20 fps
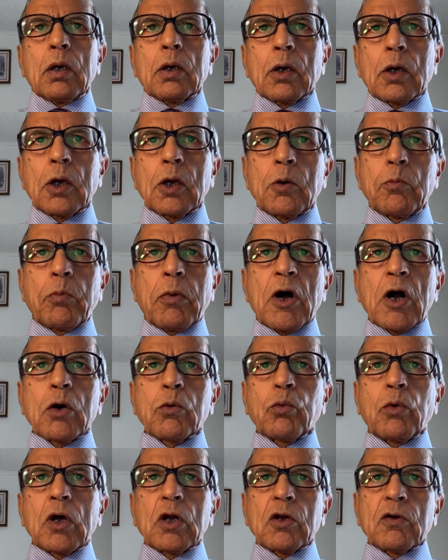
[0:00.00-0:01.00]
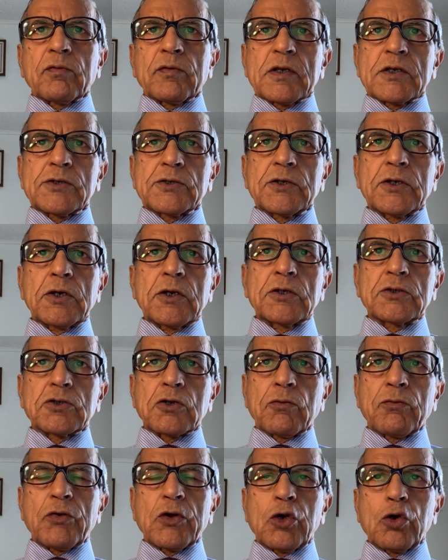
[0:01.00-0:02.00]
In part 1 of this series
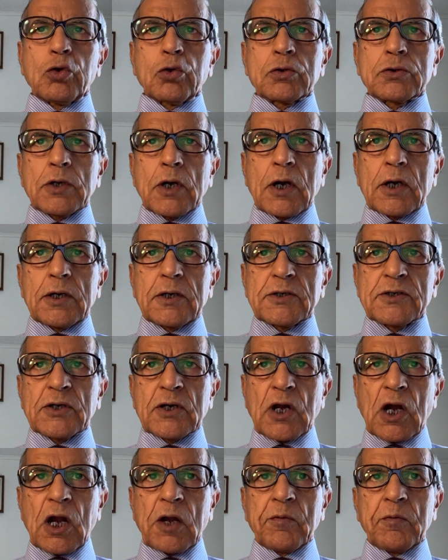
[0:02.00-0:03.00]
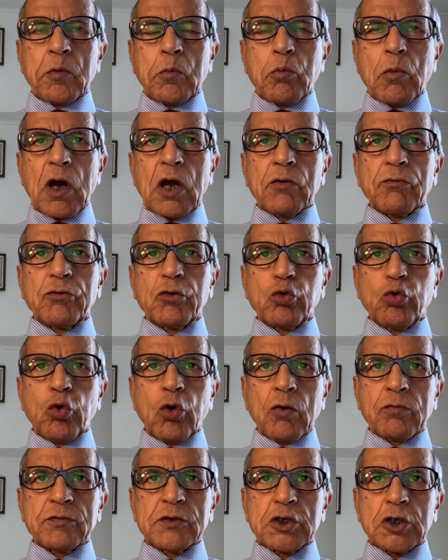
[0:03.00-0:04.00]
of videos, I described my view
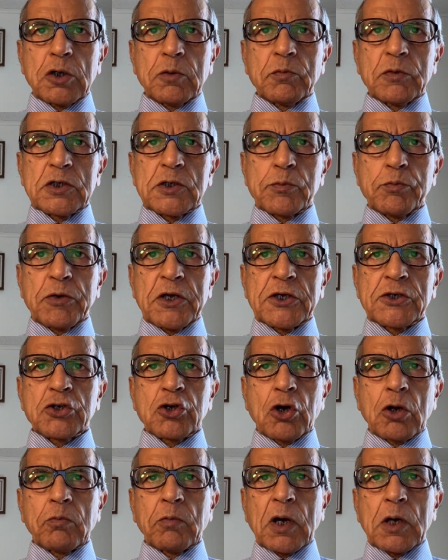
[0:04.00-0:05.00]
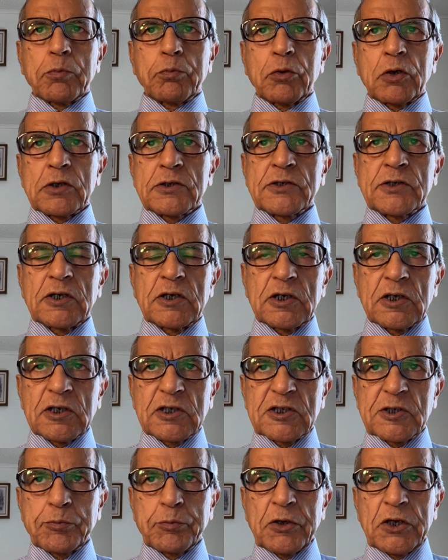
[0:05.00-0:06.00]
of Germans based on my personal
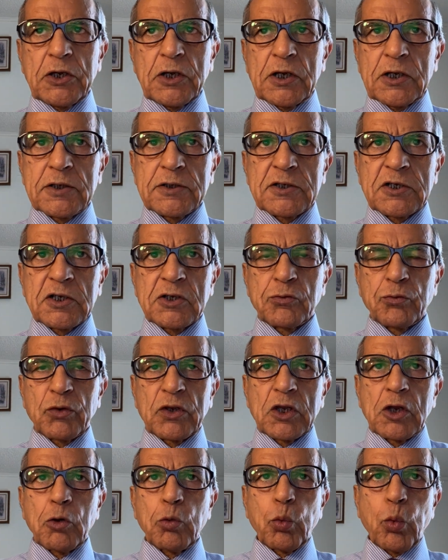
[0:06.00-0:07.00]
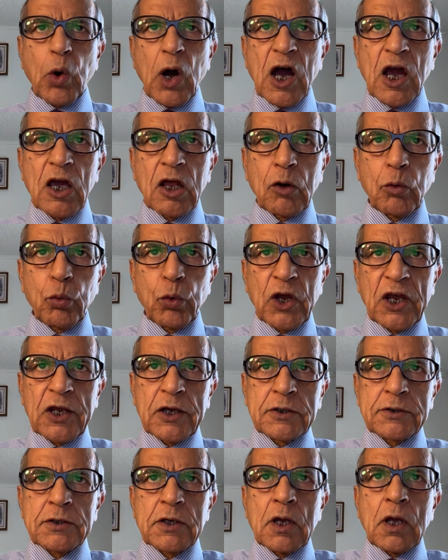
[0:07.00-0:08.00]
experiences with their wild
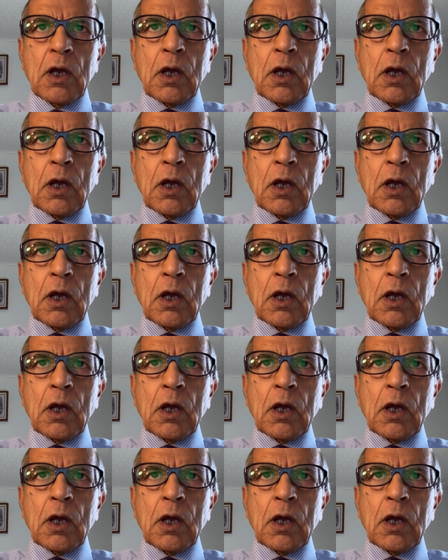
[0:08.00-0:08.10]
ways